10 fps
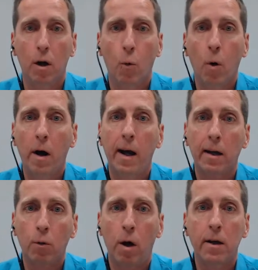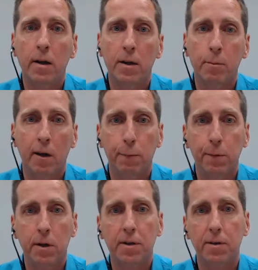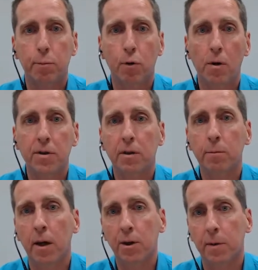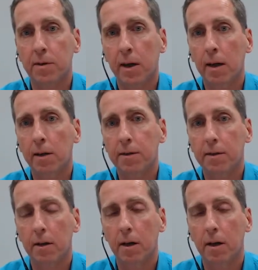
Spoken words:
where I acquired my first project management skills